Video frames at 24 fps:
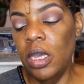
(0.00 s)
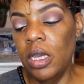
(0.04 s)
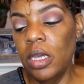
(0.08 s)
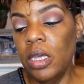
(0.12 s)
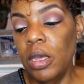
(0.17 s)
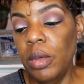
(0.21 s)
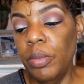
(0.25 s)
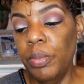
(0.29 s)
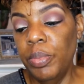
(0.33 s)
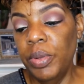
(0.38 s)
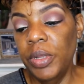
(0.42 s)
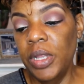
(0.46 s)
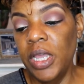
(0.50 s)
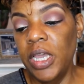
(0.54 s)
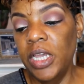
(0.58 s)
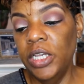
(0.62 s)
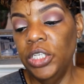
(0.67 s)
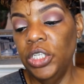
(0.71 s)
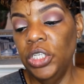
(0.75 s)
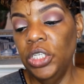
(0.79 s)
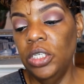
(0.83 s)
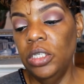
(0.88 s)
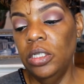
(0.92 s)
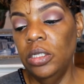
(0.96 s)

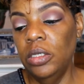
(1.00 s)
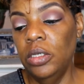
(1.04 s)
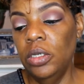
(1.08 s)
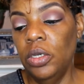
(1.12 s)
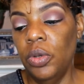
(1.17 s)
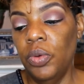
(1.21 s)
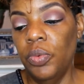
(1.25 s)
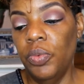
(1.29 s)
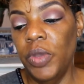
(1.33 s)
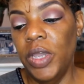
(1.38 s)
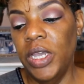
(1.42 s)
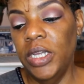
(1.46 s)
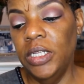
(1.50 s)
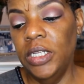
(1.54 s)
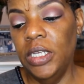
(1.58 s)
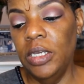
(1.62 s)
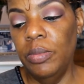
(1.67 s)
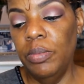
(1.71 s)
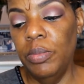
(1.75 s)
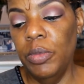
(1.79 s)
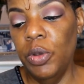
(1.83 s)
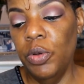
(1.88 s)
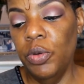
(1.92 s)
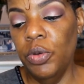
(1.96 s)
complexion
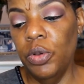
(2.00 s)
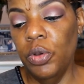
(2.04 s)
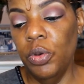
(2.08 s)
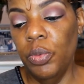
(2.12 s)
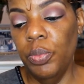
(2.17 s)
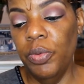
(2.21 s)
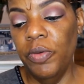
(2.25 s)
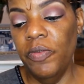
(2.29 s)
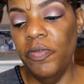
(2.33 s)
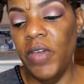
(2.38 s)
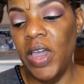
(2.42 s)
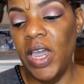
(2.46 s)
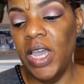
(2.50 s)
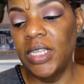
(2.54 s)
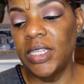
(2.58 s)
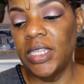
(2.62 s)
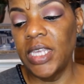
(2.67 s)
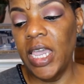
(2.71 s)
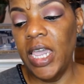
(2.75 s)
correcting miracle provides